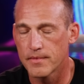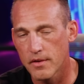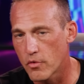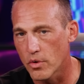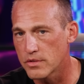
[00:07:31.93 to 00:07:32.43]

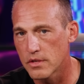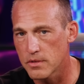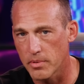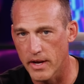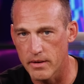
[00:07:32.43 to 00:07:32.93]
Of course,
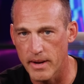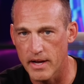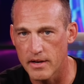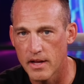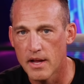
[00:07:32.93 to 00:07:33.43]
supply and
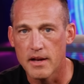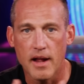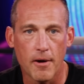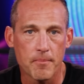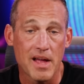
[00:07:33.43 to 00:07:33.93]
demand.
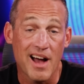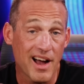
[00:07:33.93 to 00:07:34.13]
Now,